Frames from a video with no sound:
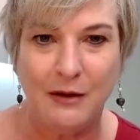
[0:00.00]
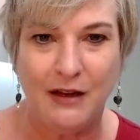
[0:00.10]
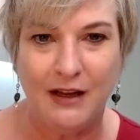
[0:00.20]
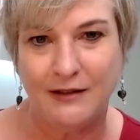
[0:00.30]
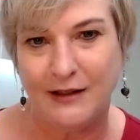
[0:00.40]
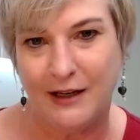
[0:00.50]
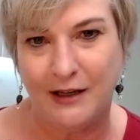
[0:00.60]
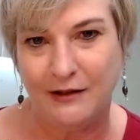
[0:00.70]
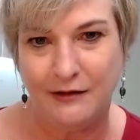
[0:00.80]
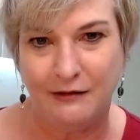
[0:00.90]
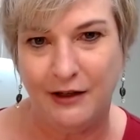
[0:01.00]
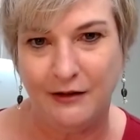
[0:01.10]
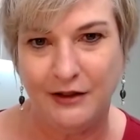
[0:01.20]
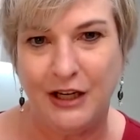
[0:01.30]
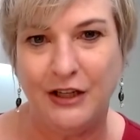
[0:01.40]
because I can, you
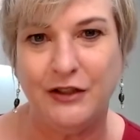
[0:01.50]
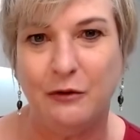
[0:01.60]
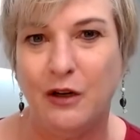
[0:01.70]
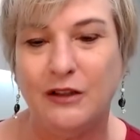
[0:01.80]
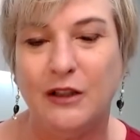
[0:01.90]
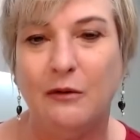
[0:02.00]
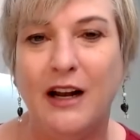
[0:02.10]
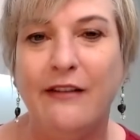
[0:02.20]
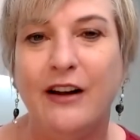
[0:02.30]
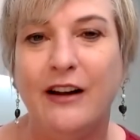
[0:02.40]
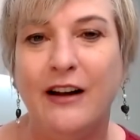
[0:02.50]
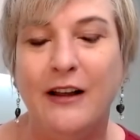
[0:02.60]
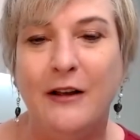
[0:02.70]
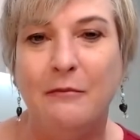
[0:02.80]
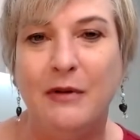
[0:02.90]
know, change your world or whatever.
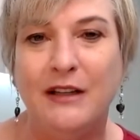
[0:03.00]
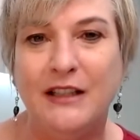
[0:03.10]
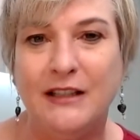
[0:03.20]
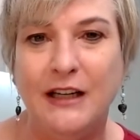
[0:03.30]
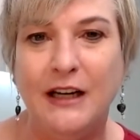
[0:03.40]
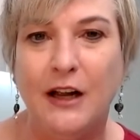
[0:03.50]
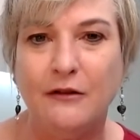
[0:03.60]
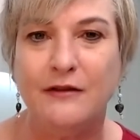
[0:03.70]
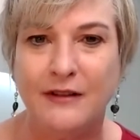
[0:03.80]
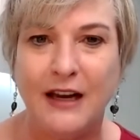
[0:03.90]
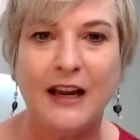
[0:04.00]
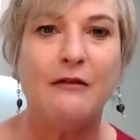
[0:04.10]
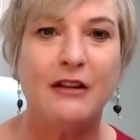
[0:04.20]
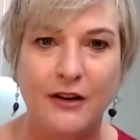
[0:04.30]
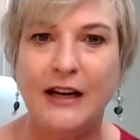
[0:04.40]
But just, you know, take it
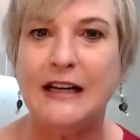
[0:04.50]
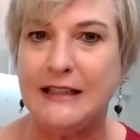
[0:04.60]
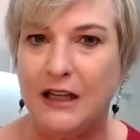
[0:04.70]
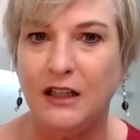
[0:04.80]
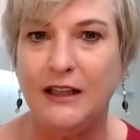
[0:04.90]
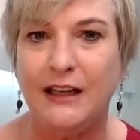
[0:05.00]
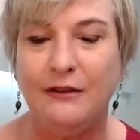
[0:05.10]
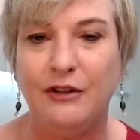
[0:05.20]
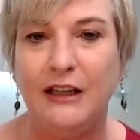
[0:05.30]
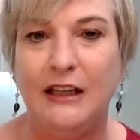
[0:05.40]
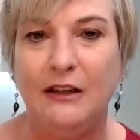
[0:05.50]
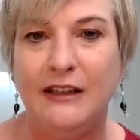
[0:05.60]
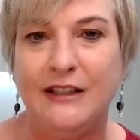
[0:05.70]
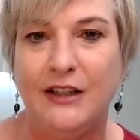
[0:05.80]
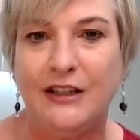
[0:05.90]
with a grain of salt and really
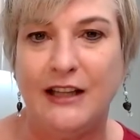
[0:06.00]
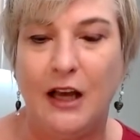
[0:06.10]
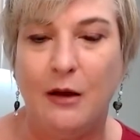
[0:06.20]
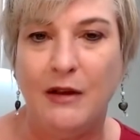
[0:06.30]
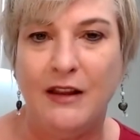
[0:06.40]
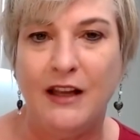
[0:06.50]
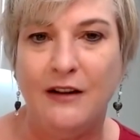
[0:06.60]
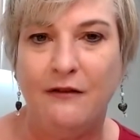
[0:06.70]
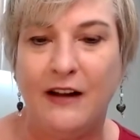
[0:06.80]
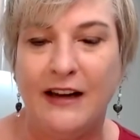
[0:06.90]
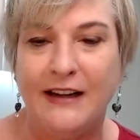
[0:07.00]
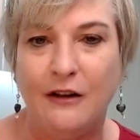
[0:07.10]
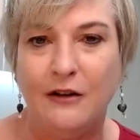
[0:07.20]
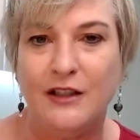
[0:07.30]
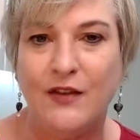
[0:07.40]
research them and then find
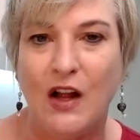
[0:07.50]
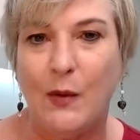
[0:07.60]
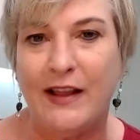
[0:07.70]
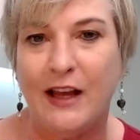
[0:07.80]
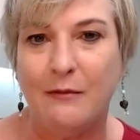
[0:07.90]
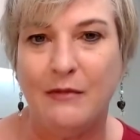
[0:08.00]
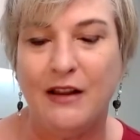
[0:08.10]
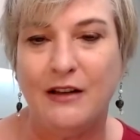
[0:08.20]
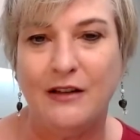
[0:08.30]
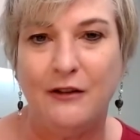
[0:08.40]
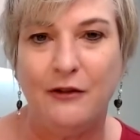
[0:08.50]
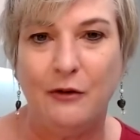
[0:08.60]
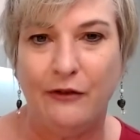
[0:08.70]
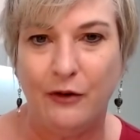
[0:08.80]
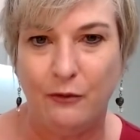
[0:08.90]
out who's following them. And then if you
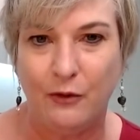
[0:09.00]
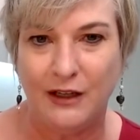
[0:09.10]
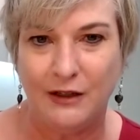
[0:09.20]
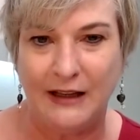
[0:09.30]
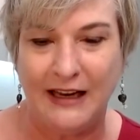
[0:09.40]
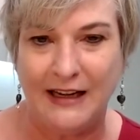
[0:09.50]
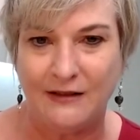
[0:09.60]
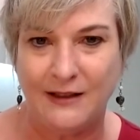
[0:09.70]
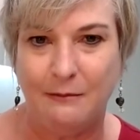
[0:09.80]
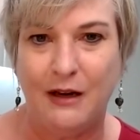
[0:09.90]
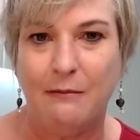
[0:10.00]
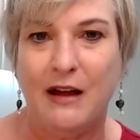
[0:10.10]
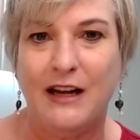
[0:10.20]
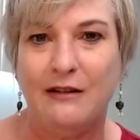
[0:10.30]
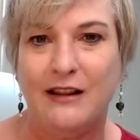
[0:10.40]
ever want to lay down some big
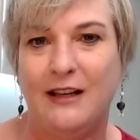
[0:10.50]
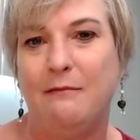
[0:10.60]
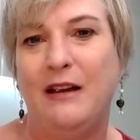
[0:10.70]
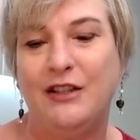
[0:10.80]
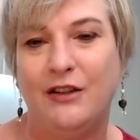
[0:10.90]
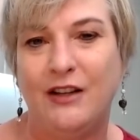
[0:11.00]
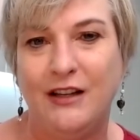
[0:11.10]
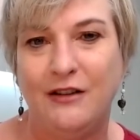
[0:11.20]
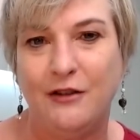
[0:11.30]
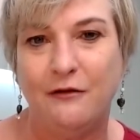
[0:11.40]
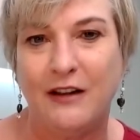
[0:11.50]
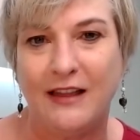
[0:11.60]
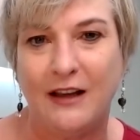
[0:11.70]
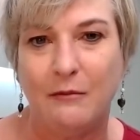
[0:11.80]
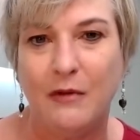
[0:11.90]
money with them, make sure that you do
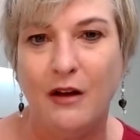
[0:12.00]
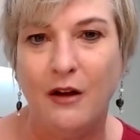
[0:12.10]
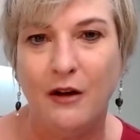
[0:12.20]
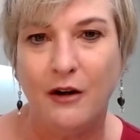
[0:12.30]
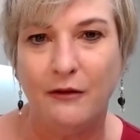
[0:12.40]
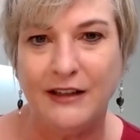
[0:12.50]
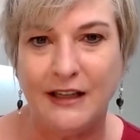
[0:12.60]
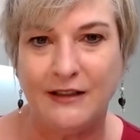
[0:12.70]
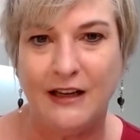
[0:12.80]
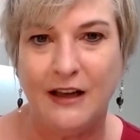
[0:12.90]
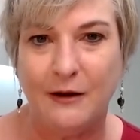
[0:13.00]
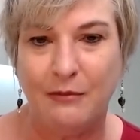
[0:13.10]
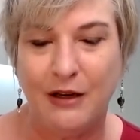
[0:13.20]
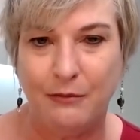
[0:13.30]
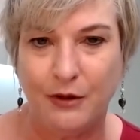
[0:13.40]
vet them or reach out to other
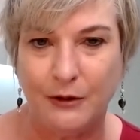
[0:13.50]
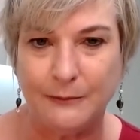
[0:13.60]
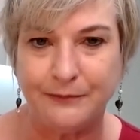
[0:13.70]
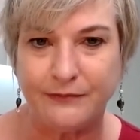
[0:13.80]
people